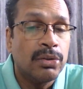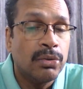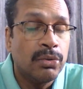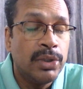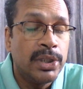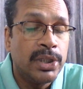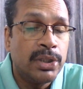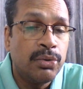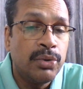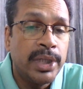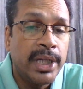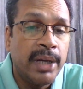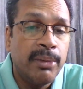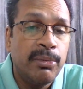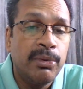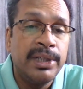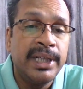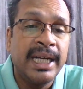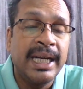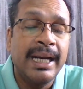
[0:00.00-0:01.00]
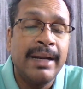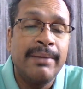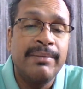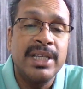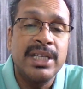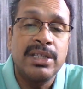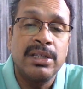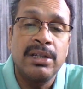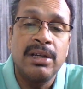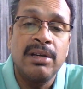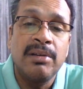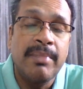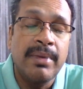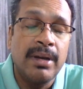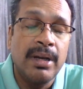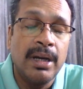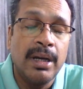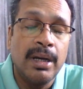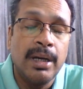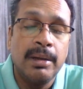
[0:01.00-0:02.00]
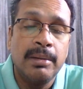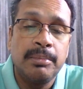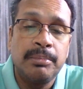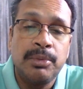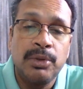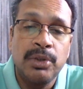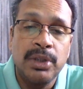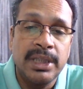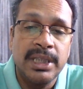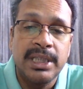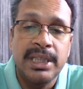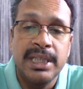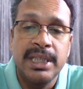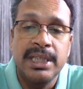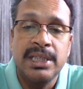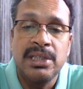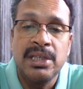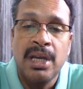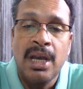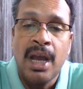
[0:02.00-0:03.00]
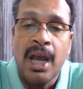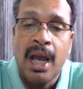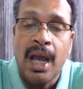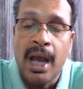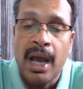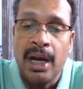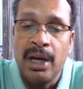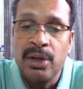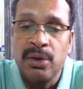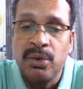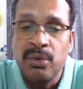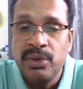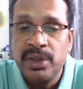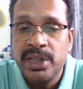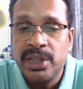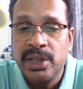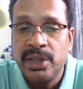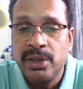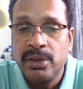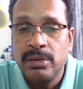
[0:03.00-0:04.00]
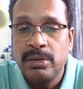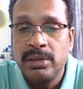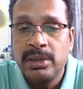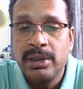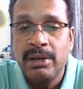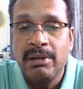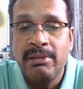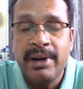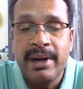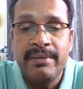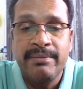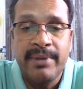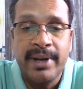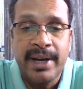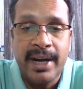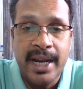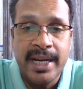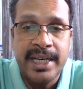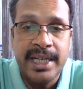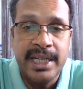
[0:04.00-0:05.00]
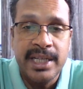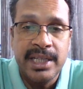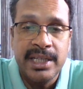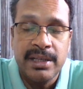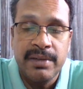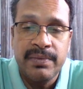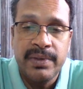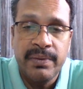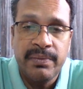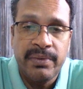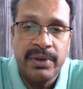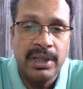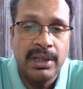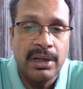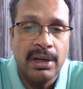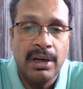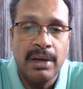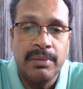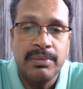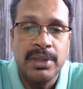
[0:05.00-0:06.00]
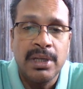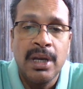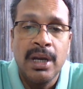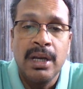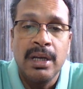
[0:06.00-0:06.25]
with suitable reclamation or processes along with, you know, tolerant varieties of different crops,